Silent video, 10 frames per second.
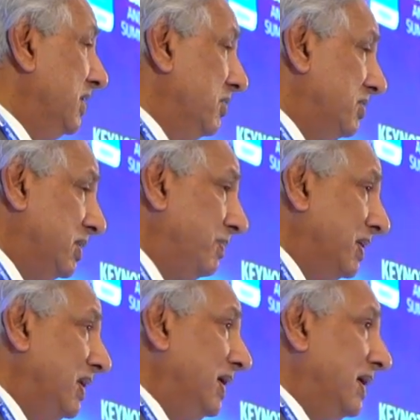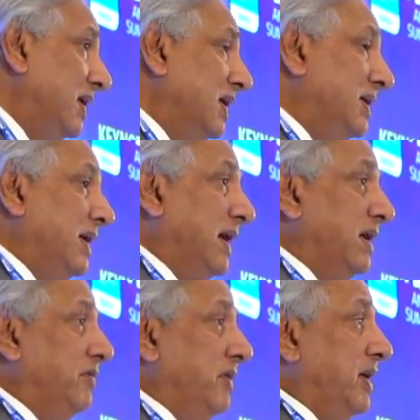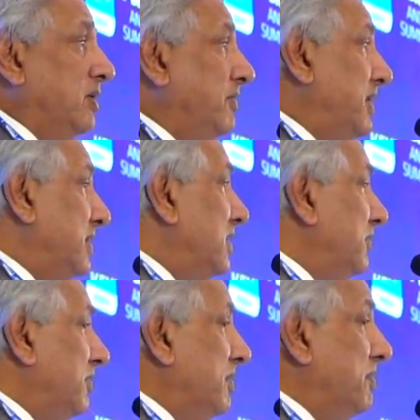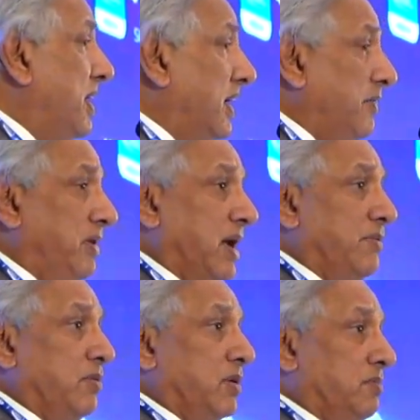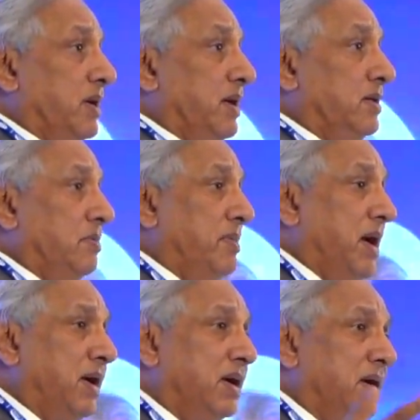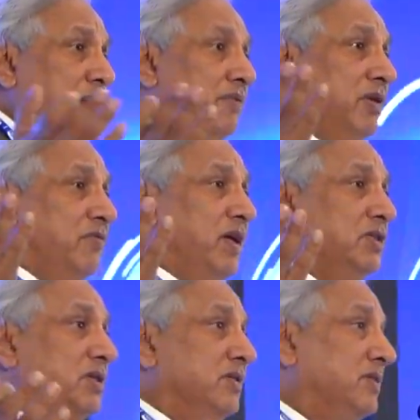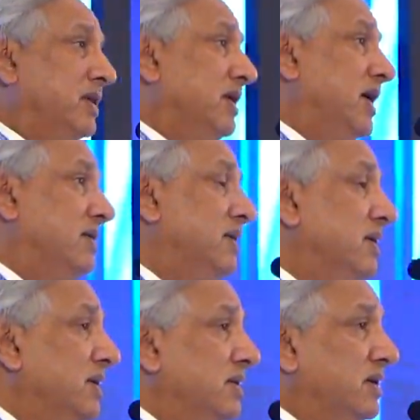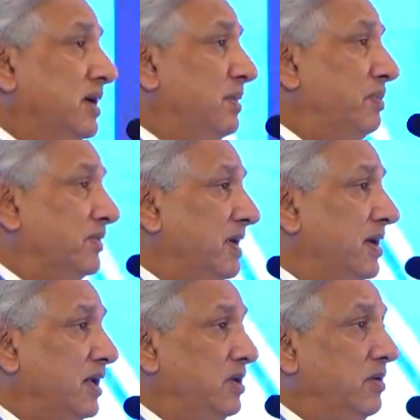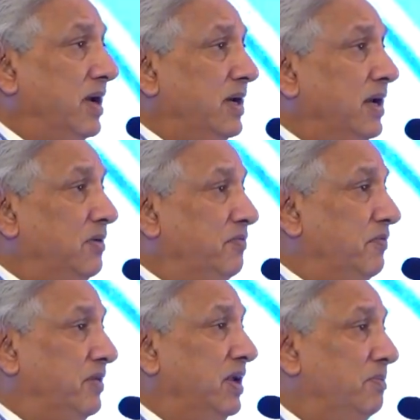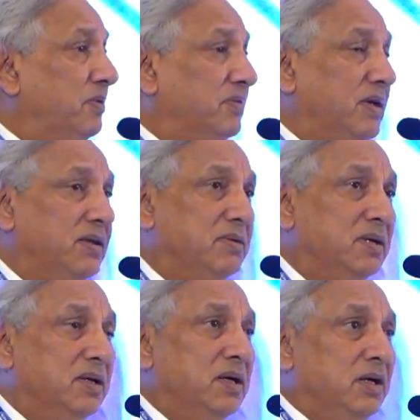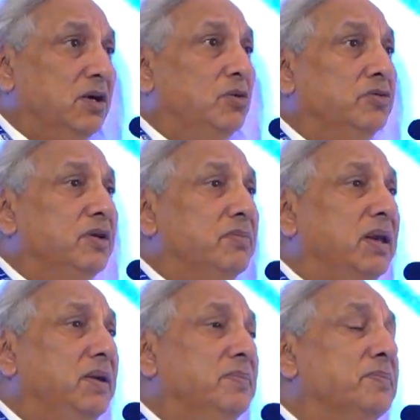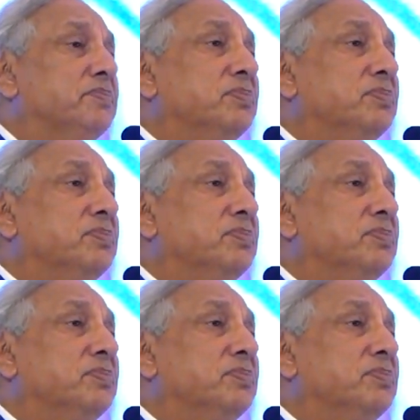you're typically getting a negative rate of return from the bank. Every time you put money in the bank, if inflation is sitting at 30% and you're getting 15%, you're losing money.